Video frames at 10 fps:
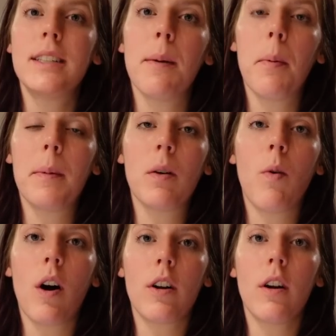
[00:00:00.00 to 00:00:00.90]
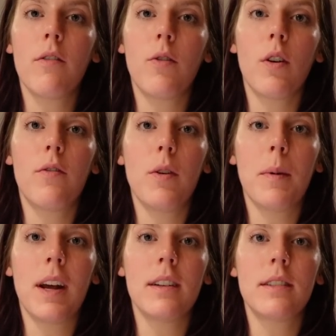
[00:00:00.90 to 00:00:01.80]
dip them in the water for a few
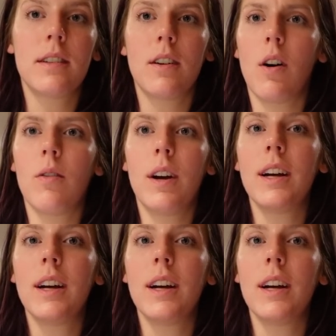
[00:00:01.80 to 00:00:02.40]
minutes. No.